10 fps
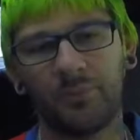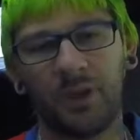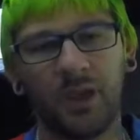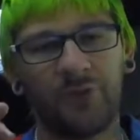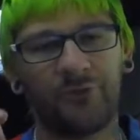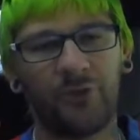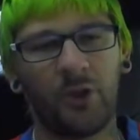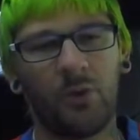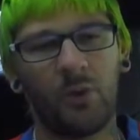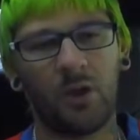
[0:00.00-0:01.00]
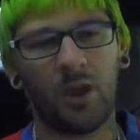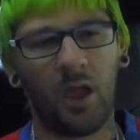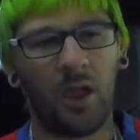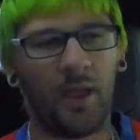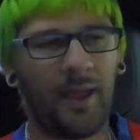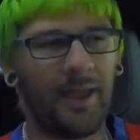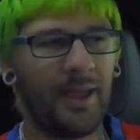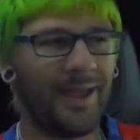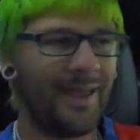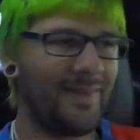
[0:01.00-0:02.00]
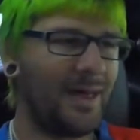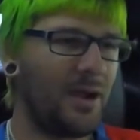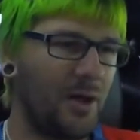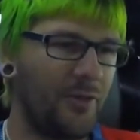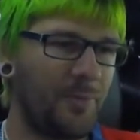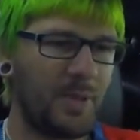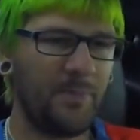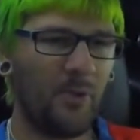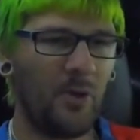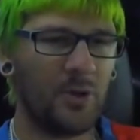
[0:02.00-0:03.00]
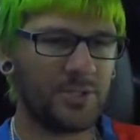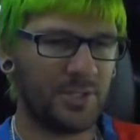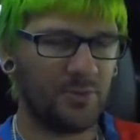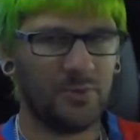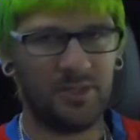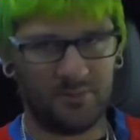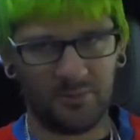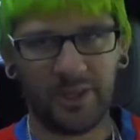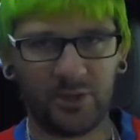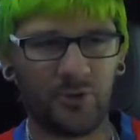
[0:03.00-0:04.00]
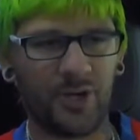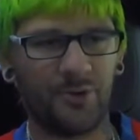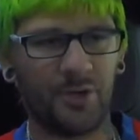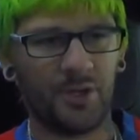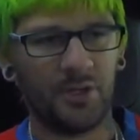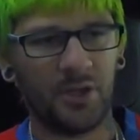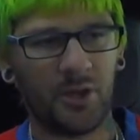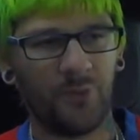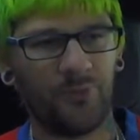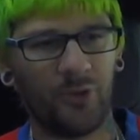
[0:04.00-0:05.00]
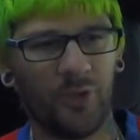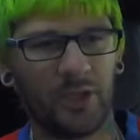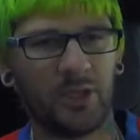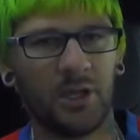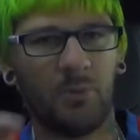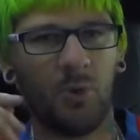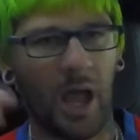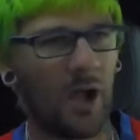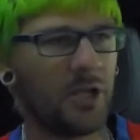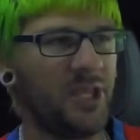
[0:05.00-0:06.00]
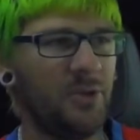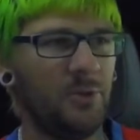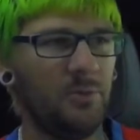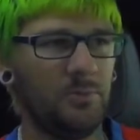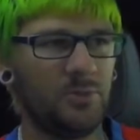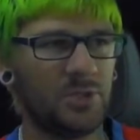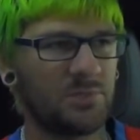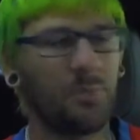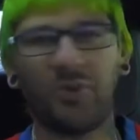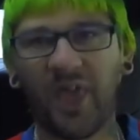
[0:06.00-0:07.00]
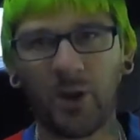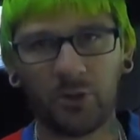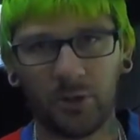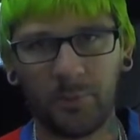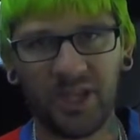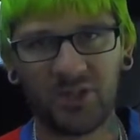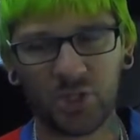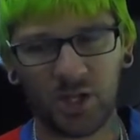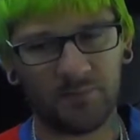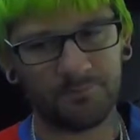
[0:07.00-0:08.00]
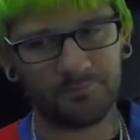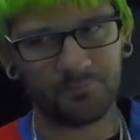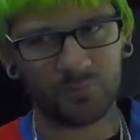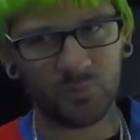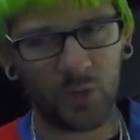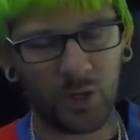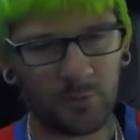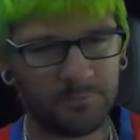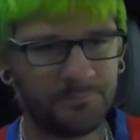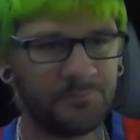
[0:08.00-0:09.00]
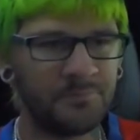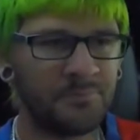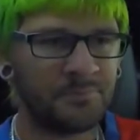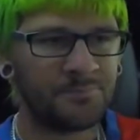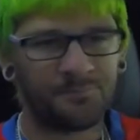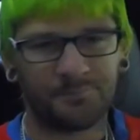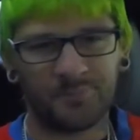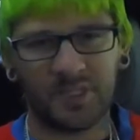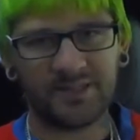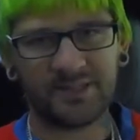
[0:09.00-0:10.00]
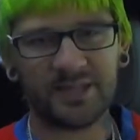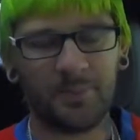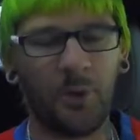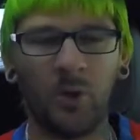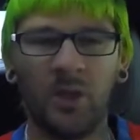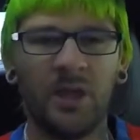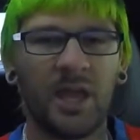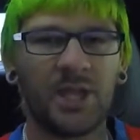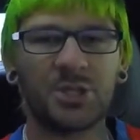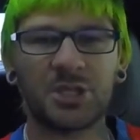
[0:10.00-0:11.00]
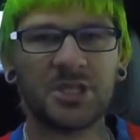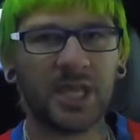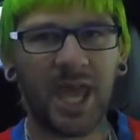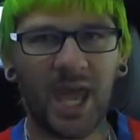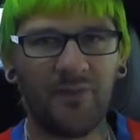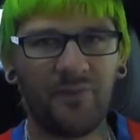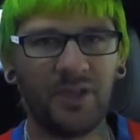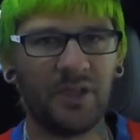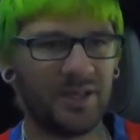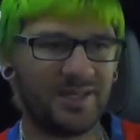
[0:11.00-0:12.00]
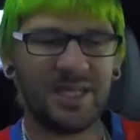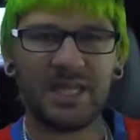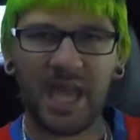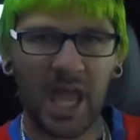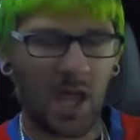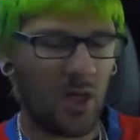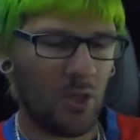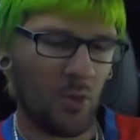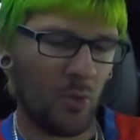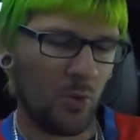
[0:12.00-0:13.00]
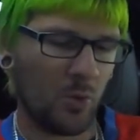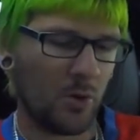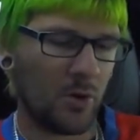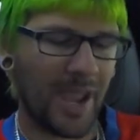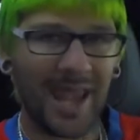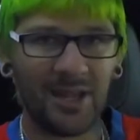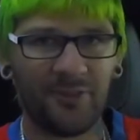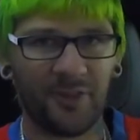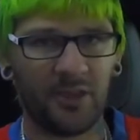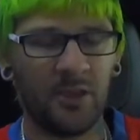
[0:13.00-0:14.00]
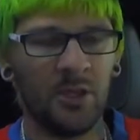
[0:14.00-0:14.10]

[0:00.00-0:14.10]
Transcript: yeah, so a lot of other people also, like Gregory, they're like, well, how can you just put that on your paint job? Well, it's just simple. It's just like having a decal or anything,